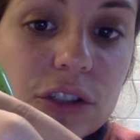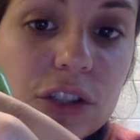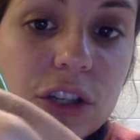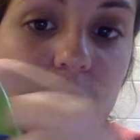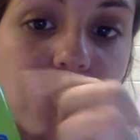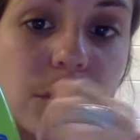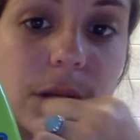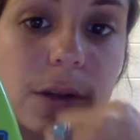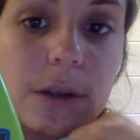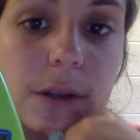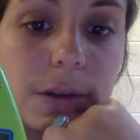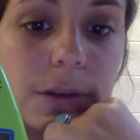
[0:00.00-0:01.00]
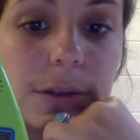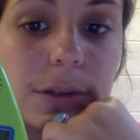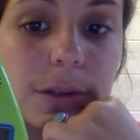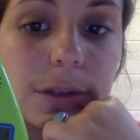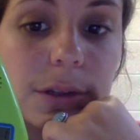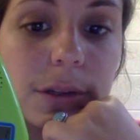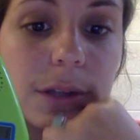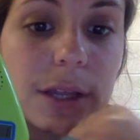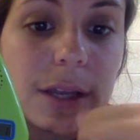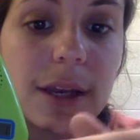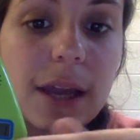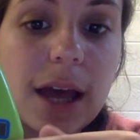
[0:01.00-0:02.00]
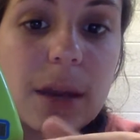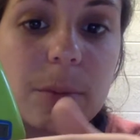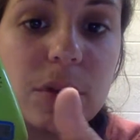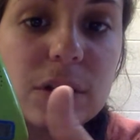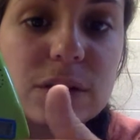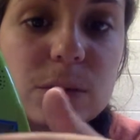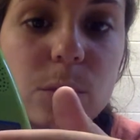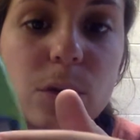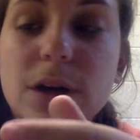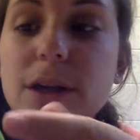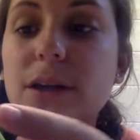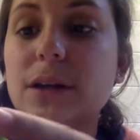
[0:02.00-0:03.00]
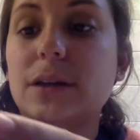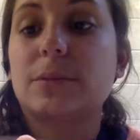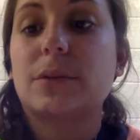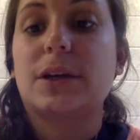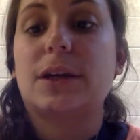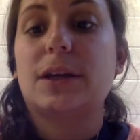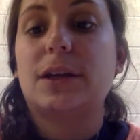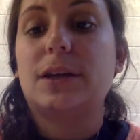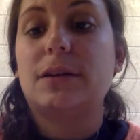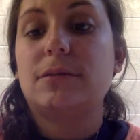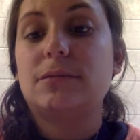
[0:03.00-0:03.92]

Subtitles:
2. 9 plus 1, I'm going to hit